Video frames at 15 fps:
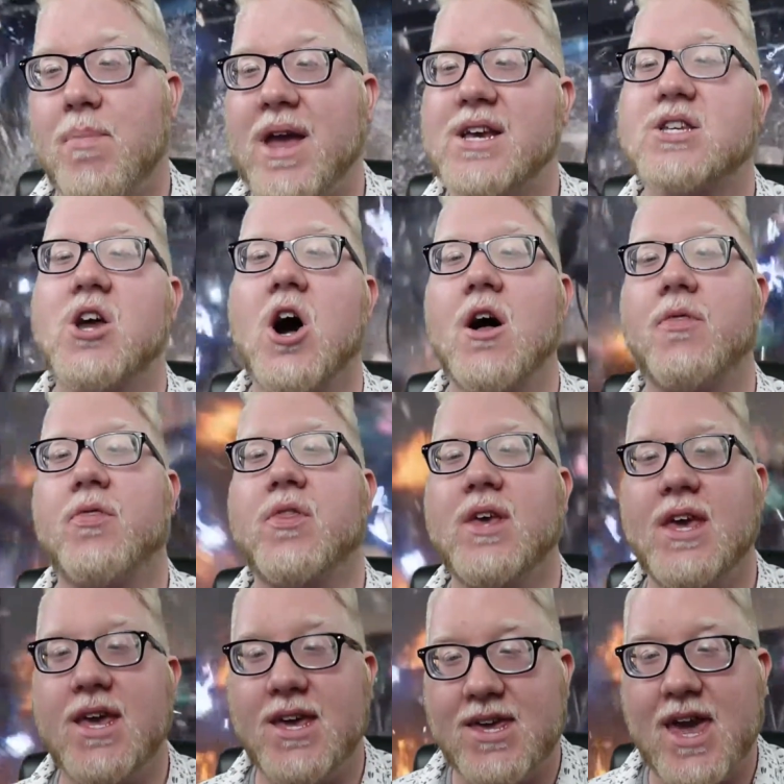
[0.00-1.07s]
based on
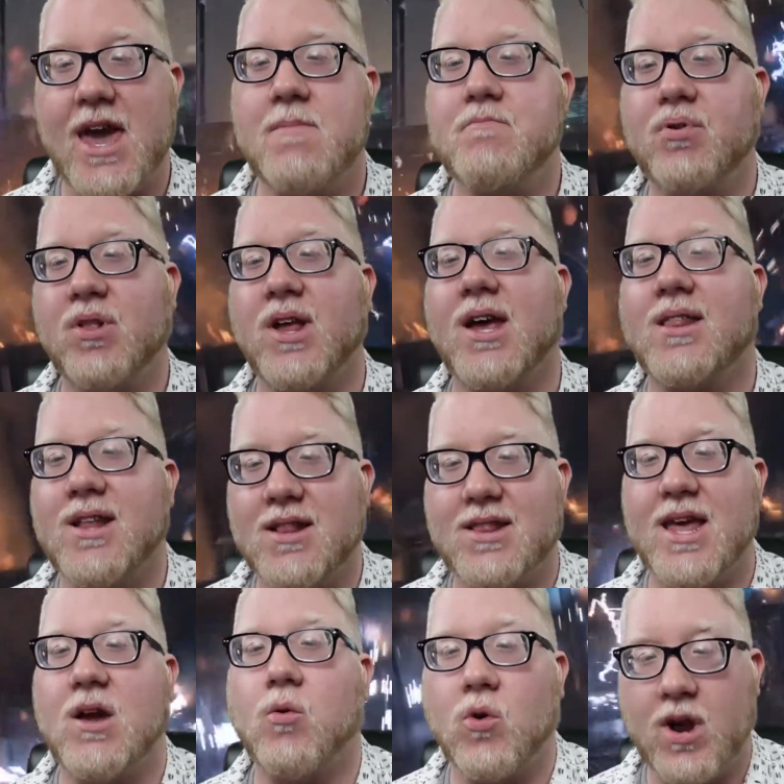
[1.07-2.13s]
the gameplay that
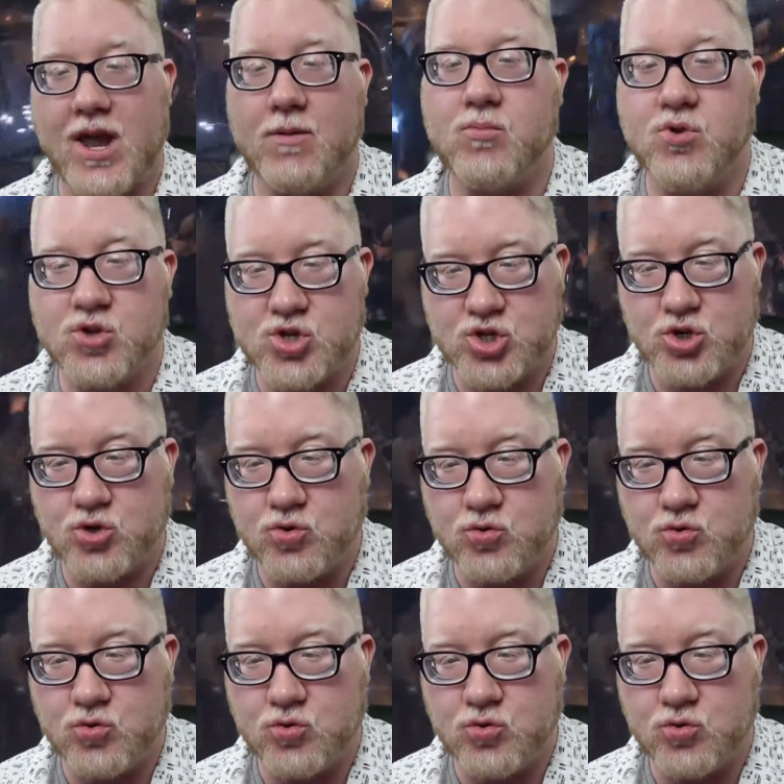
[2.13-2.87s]
they were able to